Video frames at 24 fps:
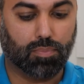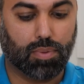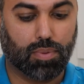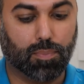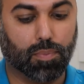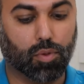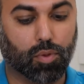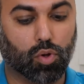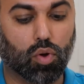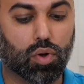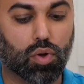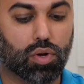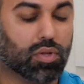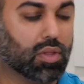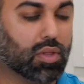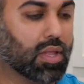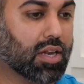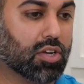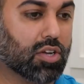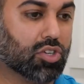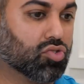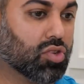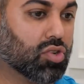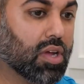People go into the
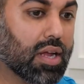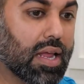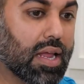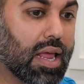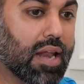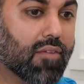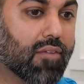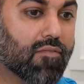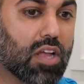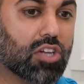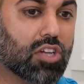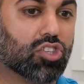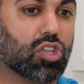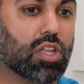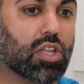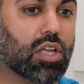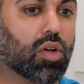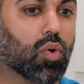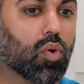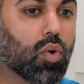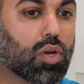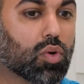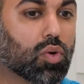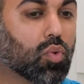industry, again, eventually
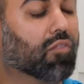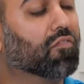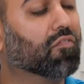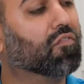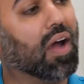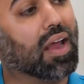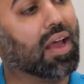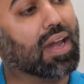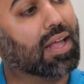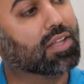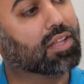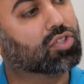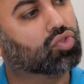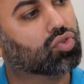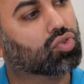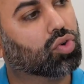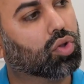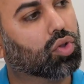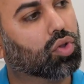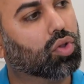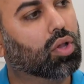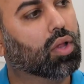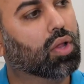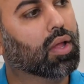go into a finance
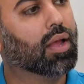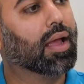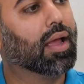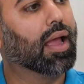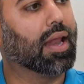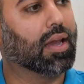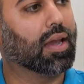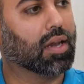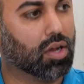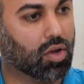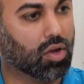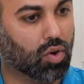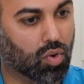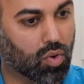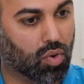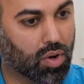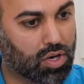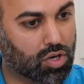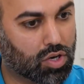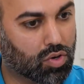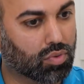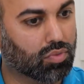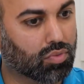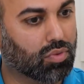role and go
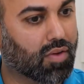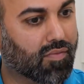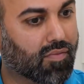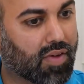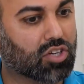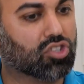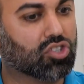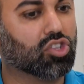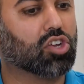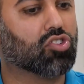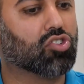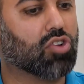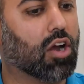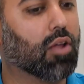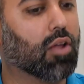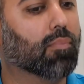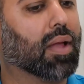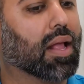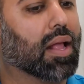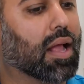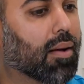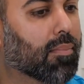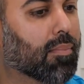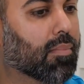into eventually trying to
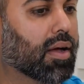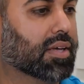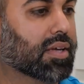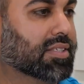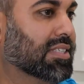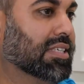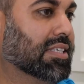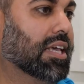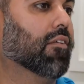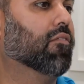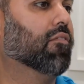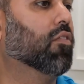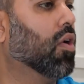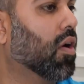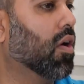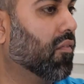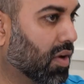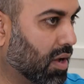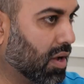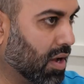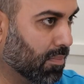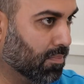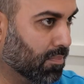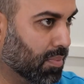become a CFO of
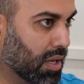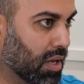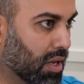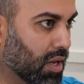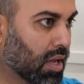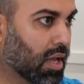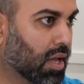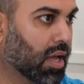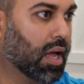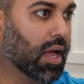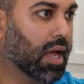a company.